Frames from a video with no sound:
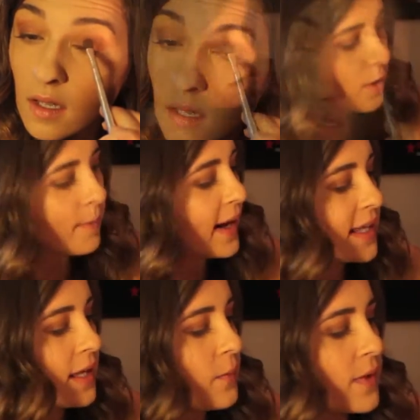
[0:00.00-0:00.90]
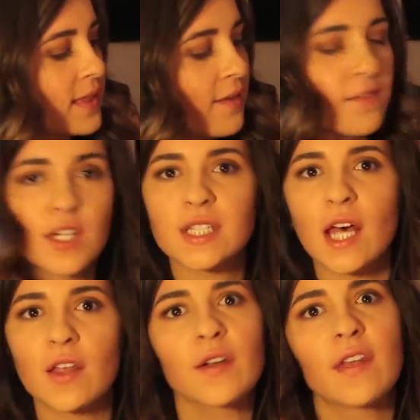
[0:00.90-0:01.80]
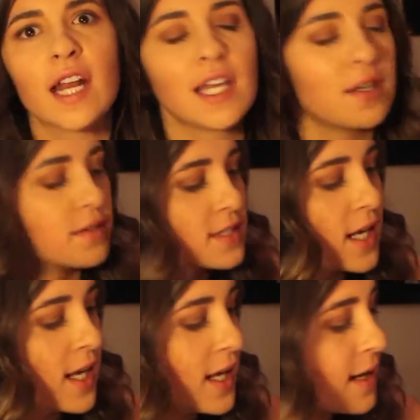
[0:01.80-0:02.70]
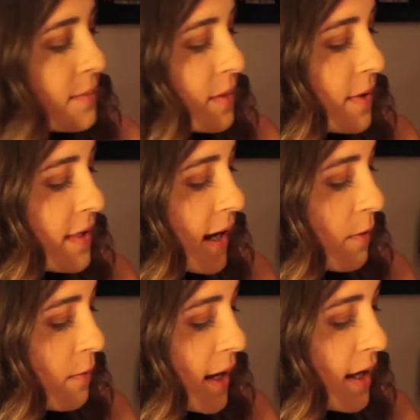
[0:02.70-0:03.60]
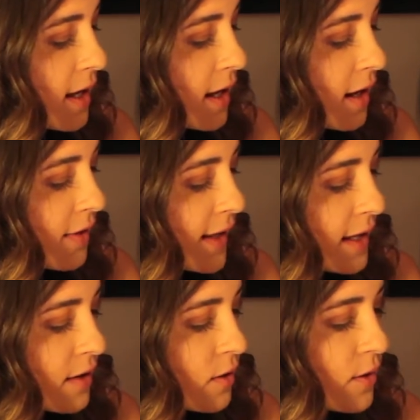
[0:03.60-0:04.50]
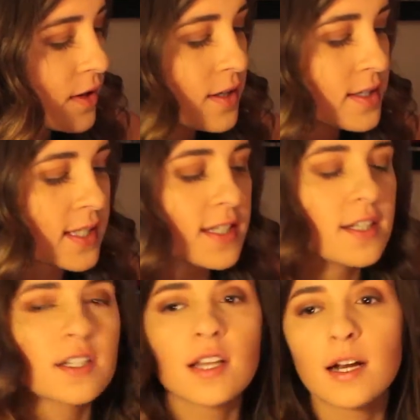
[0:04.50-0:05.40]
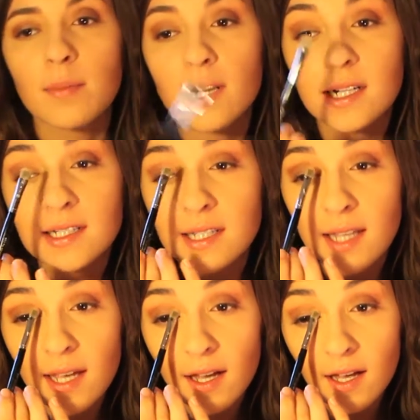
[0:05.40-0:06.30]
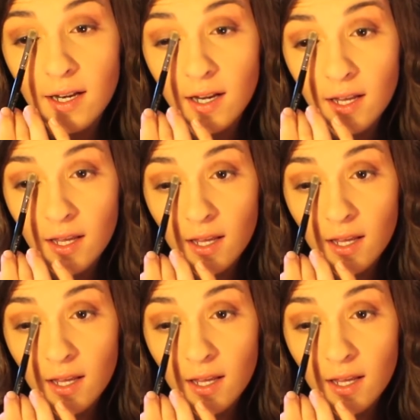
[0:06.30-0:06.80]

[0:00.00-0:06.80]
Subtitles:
I'll go back in with that first color that I used. I'm gonna put that right on that inner corner. Since there's a lot of product to lay on,